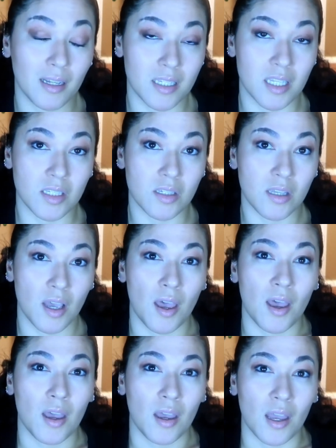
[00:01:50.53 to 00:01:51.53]
because
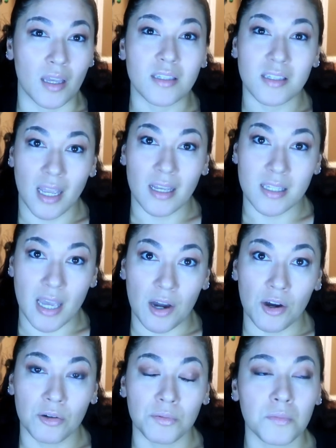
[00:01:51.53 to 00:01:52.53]
it stands
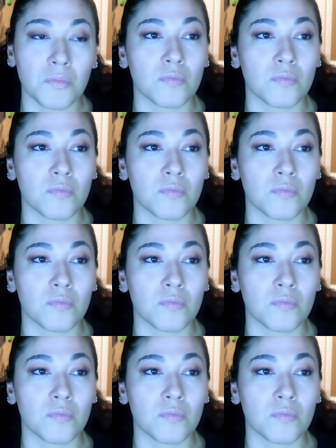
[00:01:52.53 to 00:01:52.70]
out.